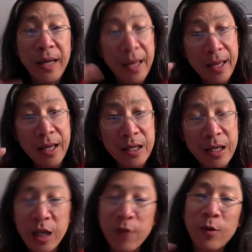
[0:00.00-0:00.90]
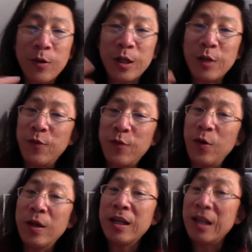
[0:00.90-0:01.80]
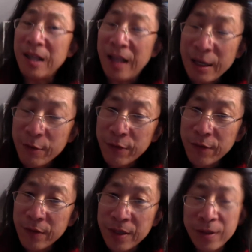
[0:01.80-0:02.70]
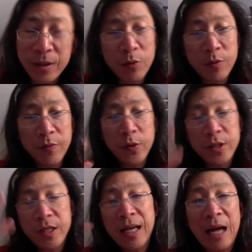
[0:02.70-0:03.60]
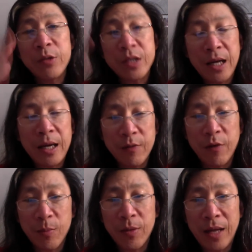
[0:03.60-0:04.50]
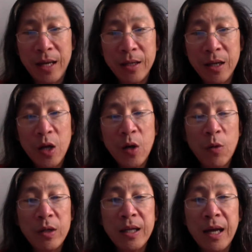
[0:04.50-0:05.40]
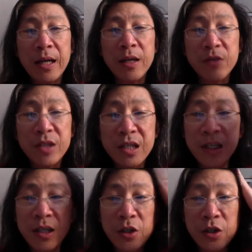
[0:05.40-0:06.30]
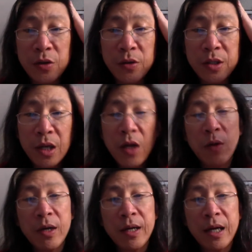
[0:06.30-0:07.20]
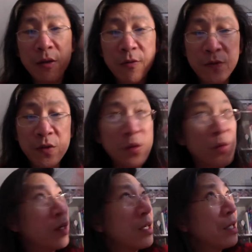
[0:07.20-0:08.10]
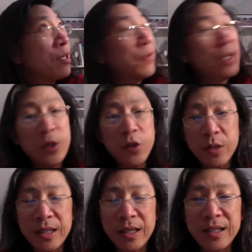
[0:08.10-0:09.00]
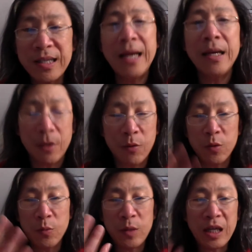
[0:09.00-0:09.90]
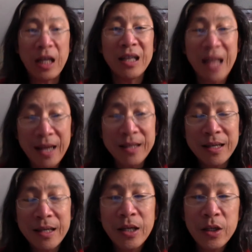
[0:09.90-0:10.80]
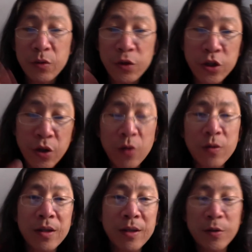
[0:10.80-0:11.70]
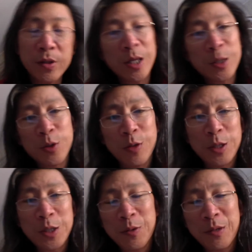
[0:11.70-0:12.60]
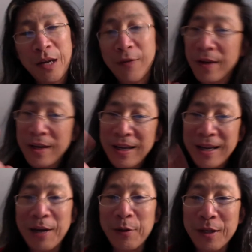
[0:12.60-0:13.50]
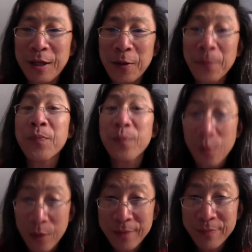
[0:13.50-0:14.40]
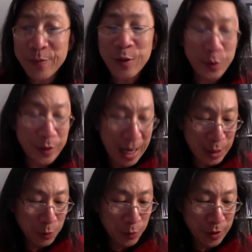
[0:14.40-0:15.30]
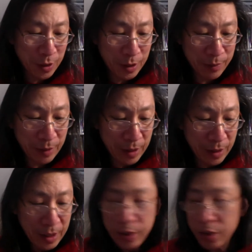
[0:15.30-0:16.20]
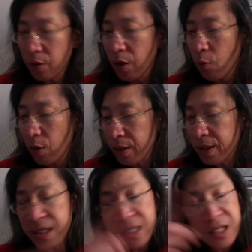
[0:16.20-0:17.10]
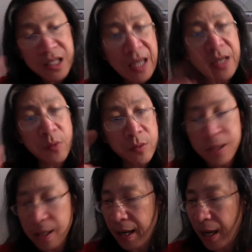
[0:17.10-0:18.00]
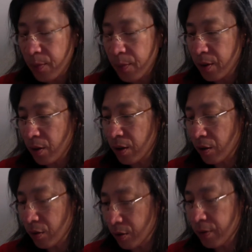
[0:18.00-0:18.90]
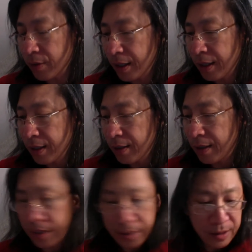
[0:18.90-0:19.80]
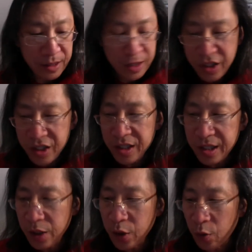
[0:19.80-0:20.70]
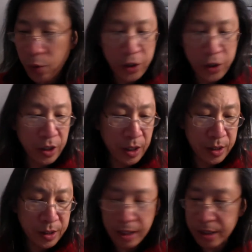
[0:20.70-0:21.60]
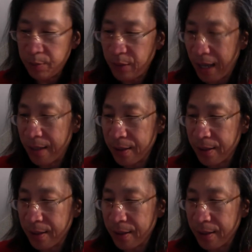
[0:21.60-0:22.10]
And if we're looking for life in the universe outside of our planet, what kind of signatures, what kind of view, what kind of interesting data would we collect to show that there is extraterrestrial life out there, right? So that's what we're talking about. So what are the cycles that happen on our Earth that distinguish us as a planet?